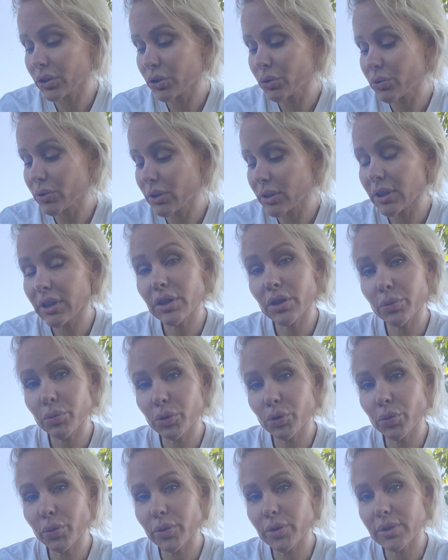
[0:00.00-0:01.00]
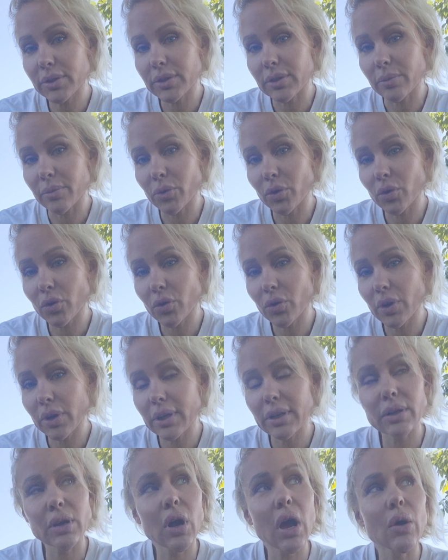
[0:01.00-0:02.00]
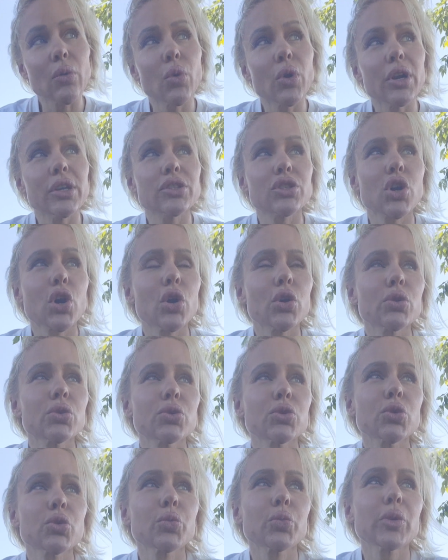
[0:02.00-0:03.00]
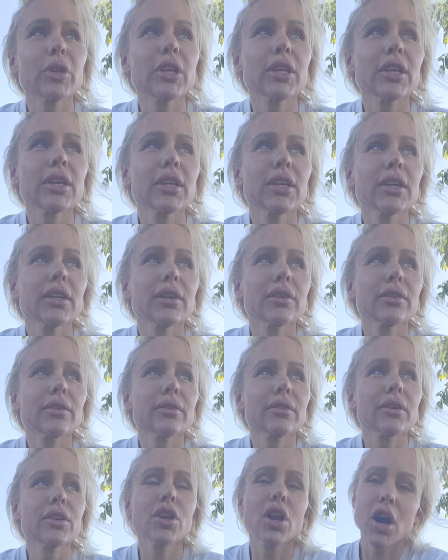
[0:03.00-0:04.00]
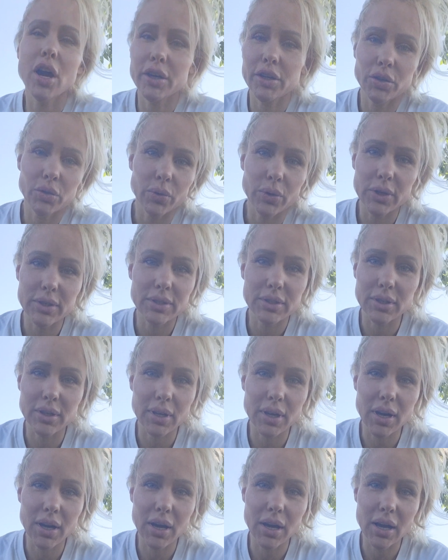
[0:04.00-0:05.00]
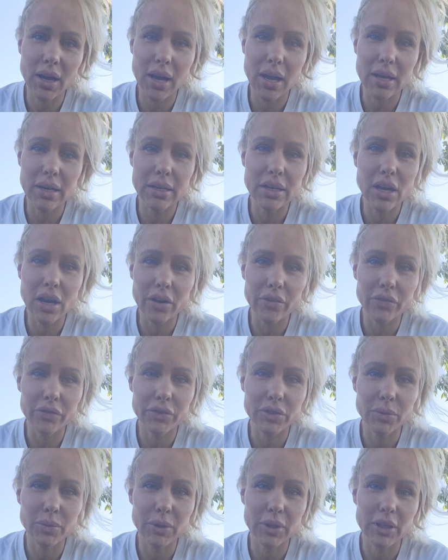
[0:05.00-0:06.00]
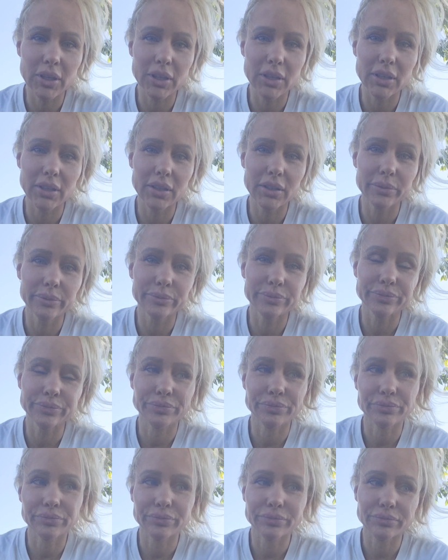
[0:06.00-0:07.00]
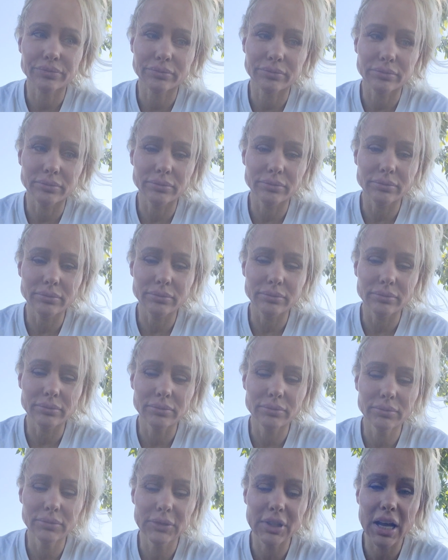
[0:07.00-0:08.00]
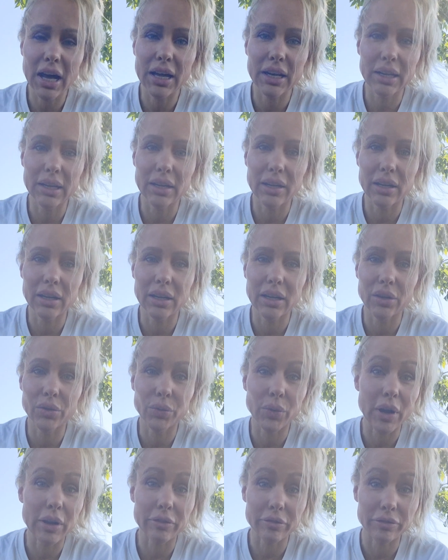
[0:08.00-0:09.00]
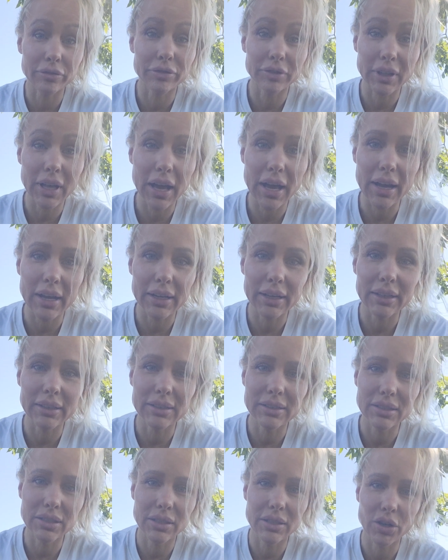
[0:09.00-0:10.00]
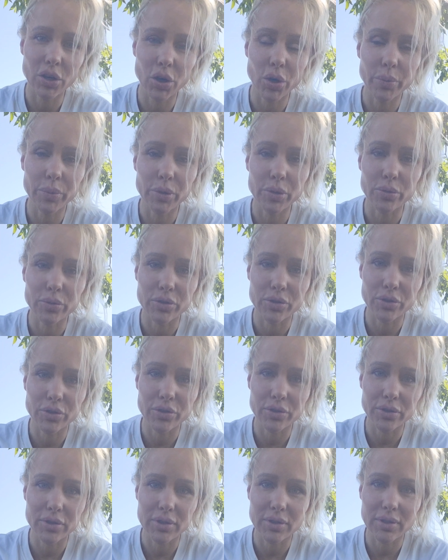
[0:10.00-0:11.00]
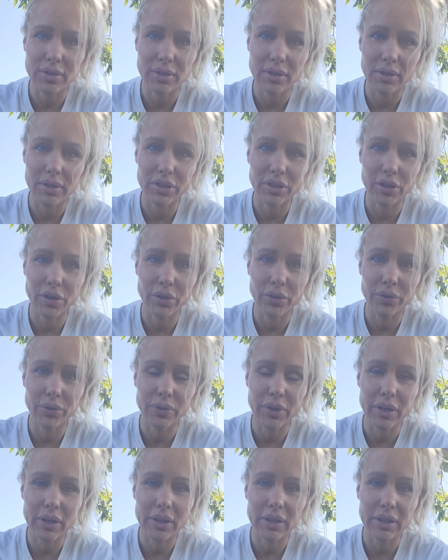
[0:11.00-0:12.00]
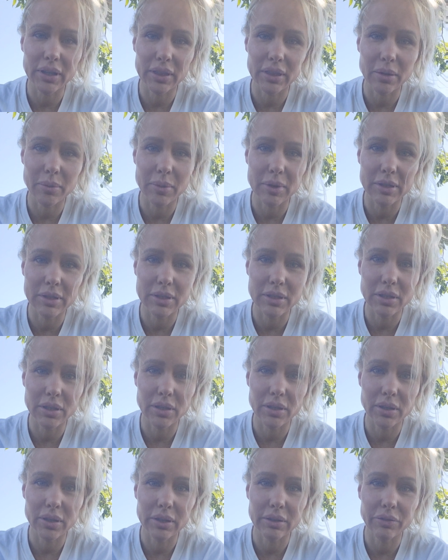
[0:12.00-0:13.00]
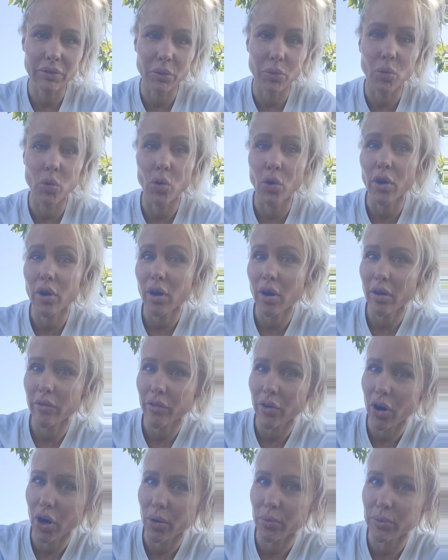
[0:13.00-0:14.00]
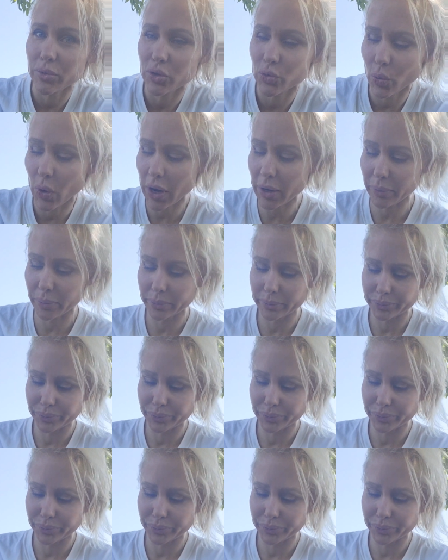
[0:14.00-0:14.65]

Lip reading: using the Bluebird symbol, I want it to also be innocuous enough to be not a red flag to their abusers, you know, that can get them into even more of harm's way.